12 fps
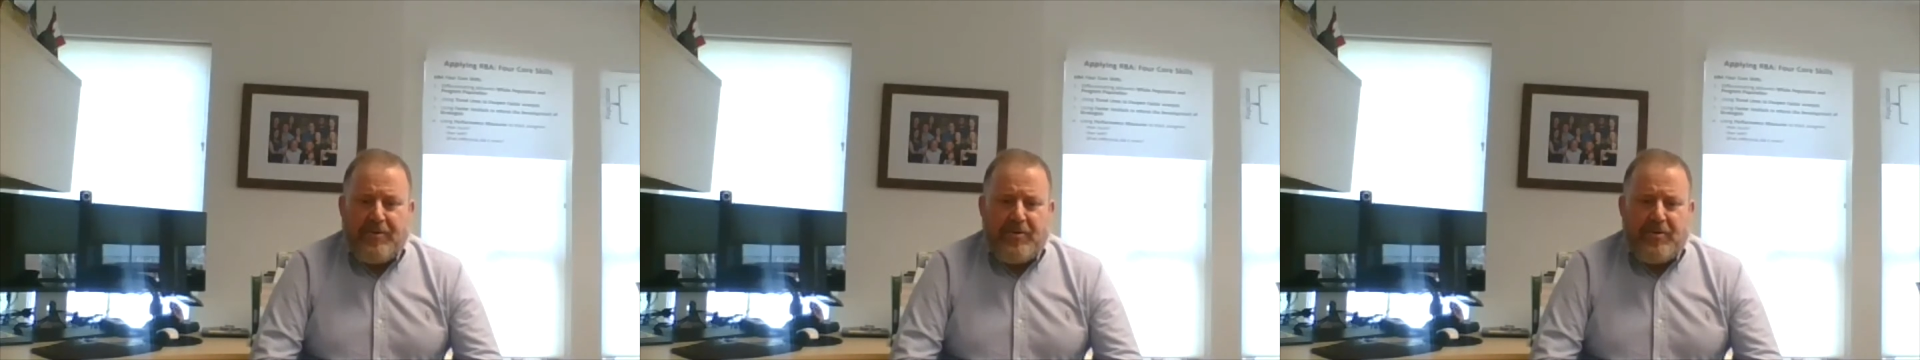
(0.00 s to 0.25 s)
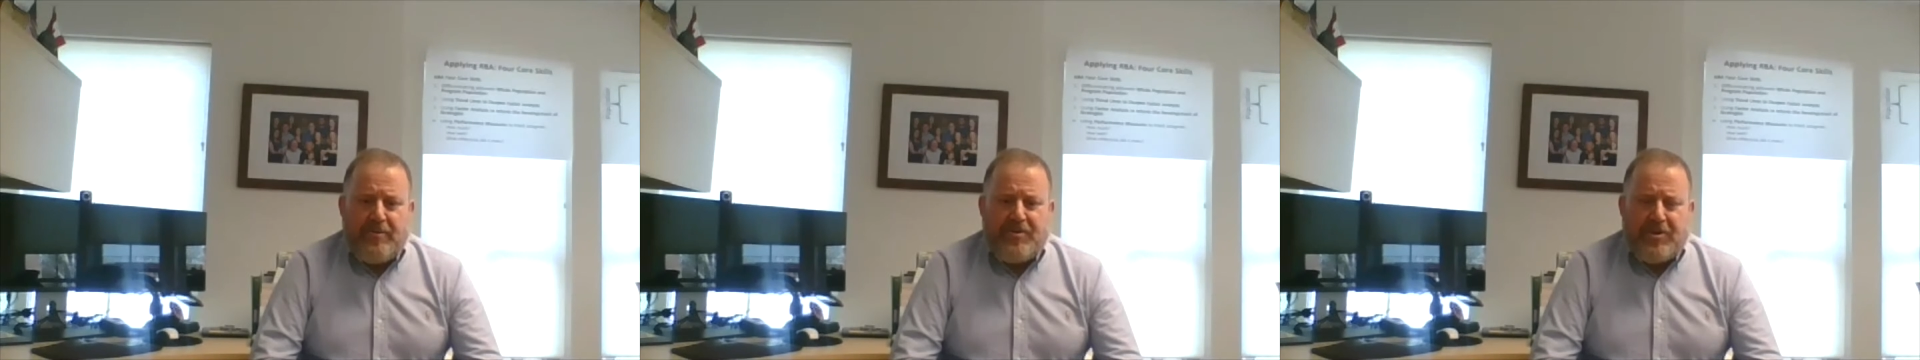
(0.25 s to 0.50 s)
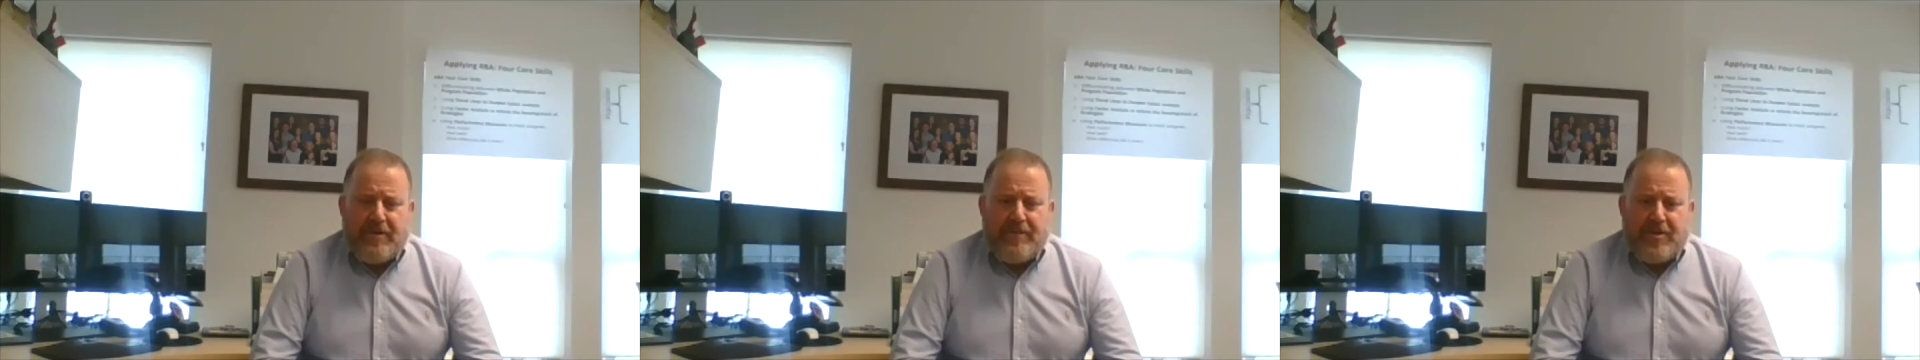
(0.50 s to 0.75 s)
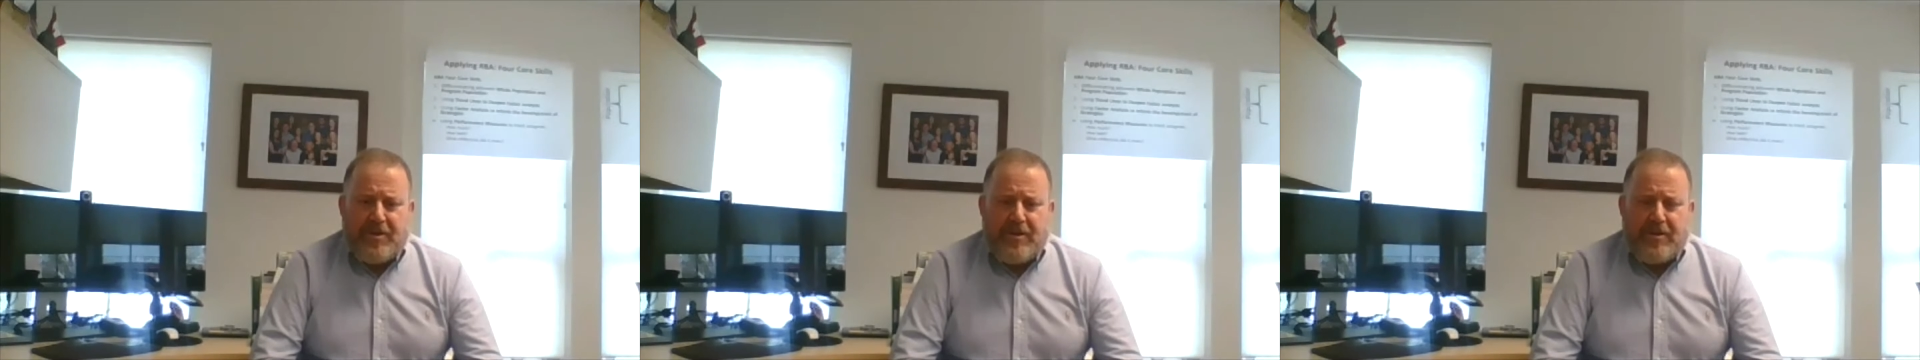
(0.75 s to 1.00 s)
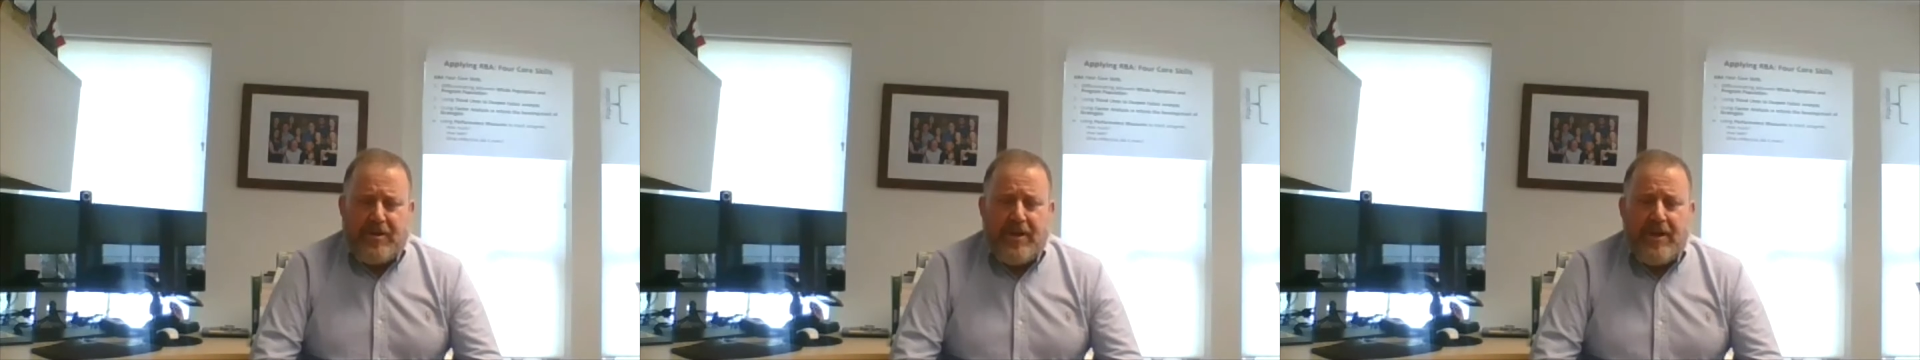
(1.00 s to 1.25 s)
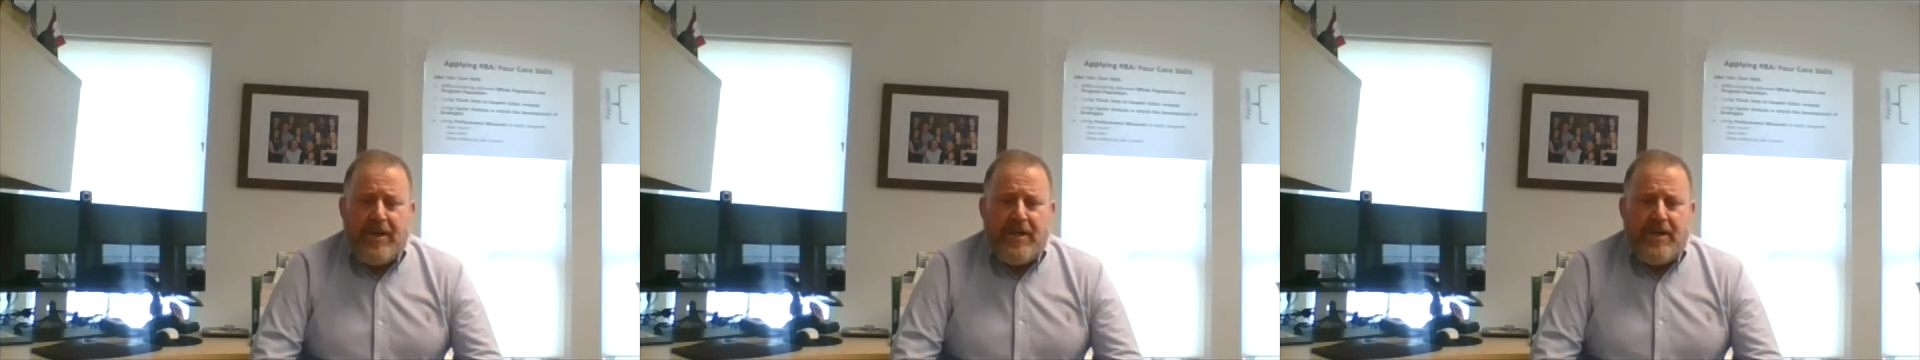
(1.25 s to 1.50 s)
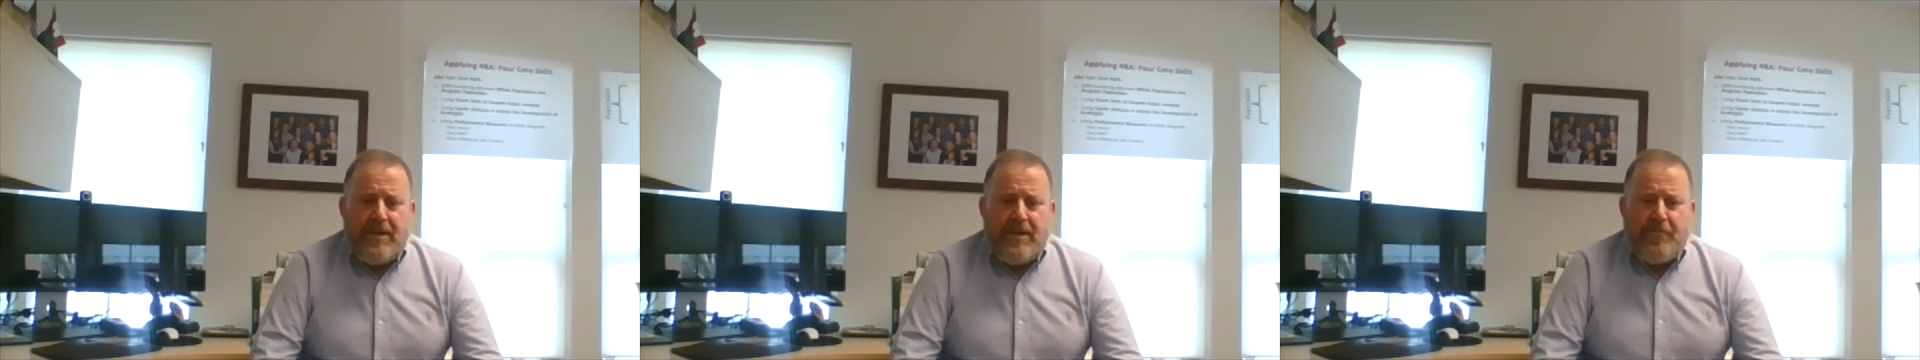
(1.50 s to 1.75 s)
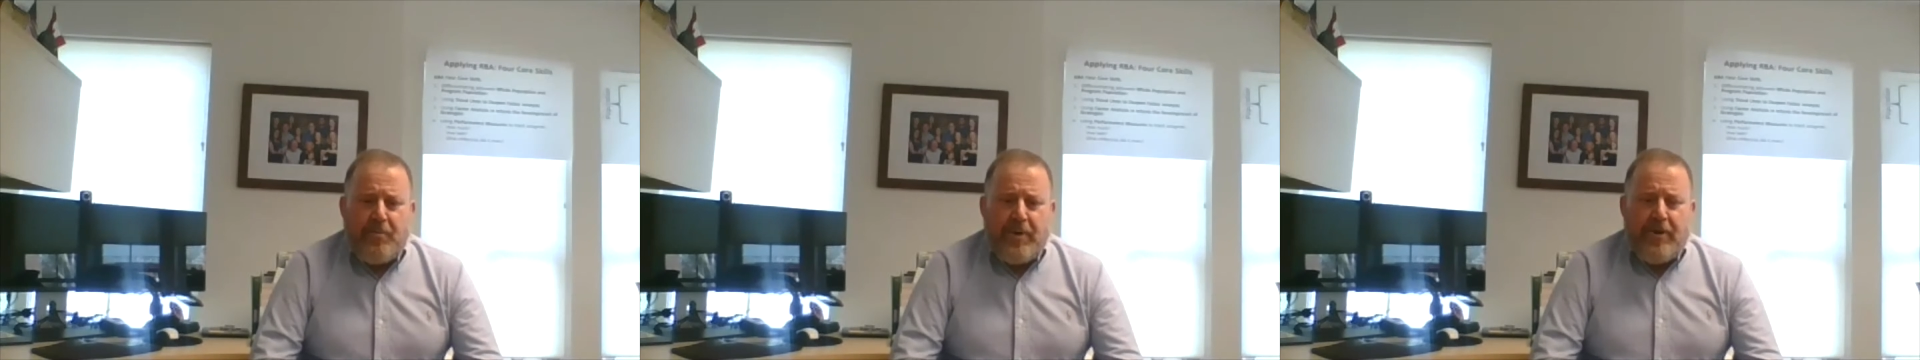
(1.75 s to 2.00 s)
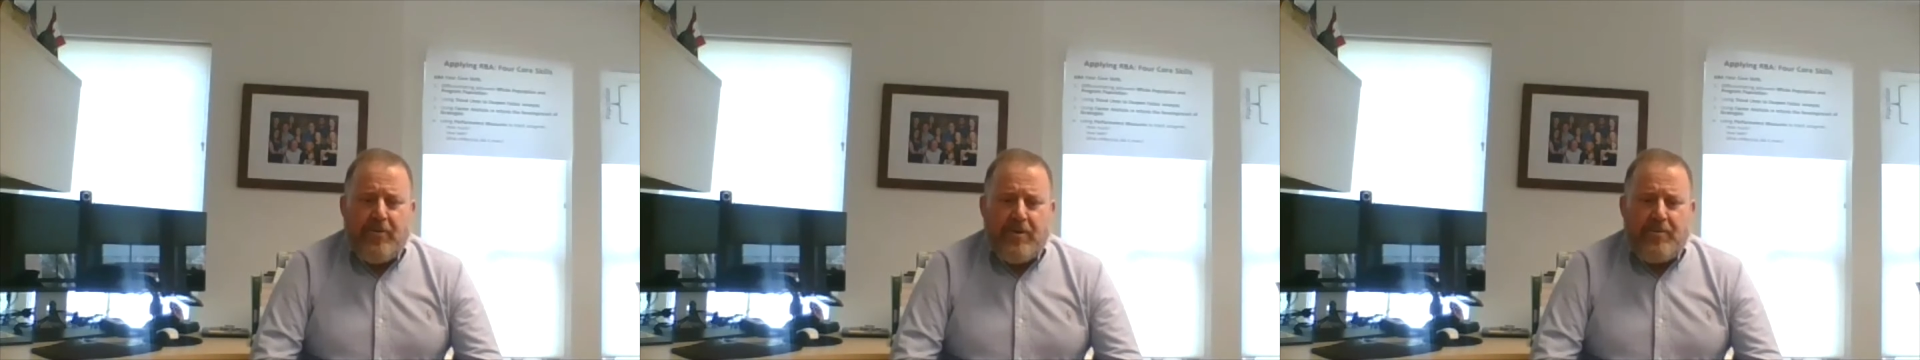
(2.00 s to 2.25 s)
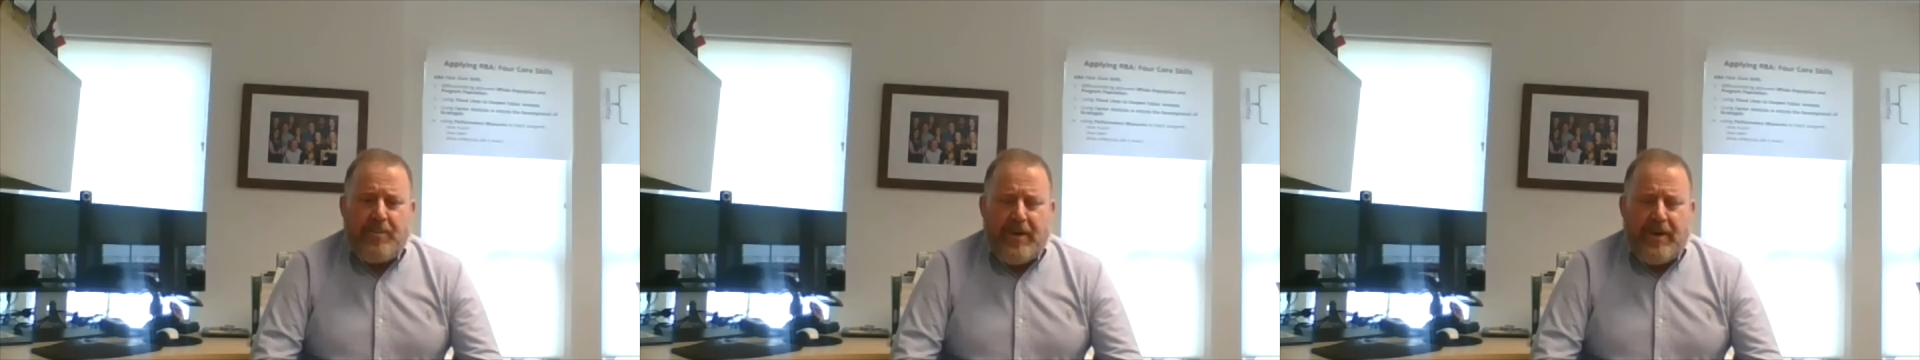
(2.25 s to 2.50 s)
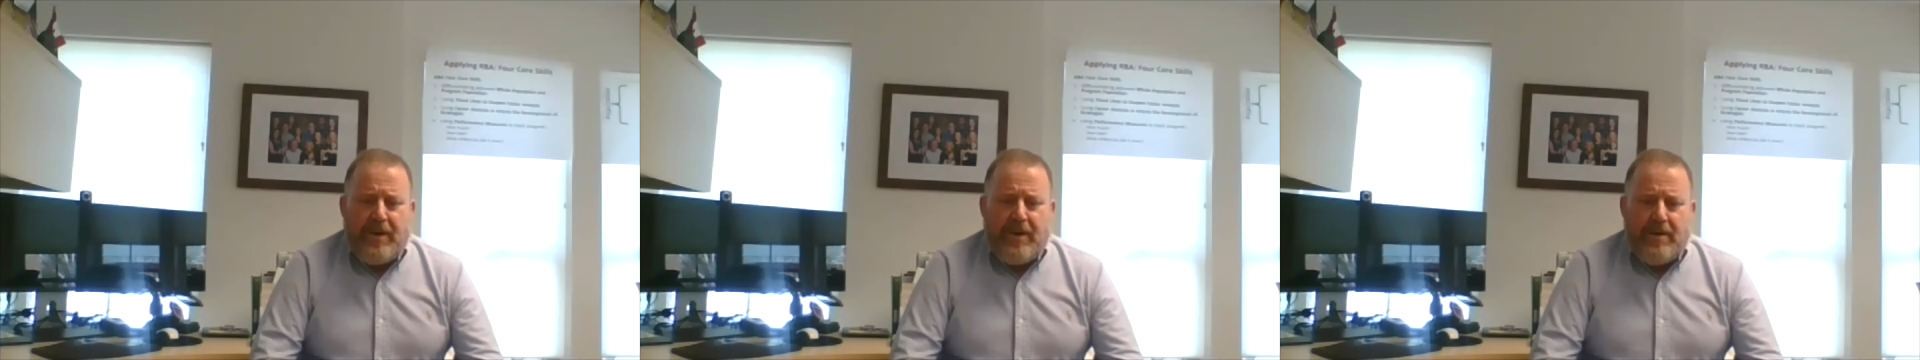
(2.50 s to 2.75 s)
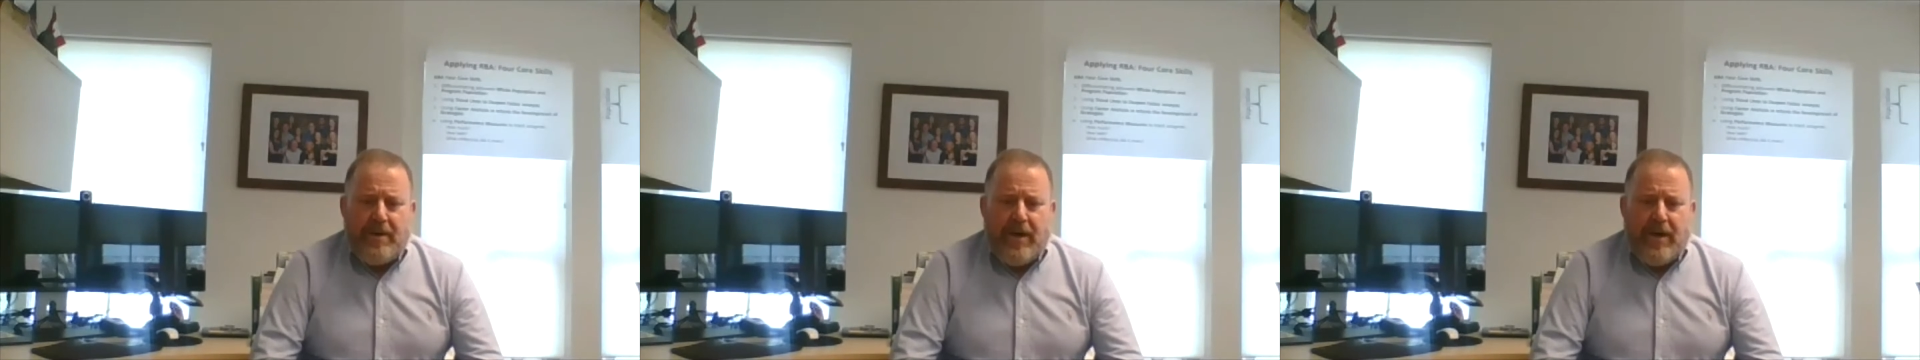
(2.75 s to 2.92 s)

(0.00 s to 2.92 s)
and Human Services if we would be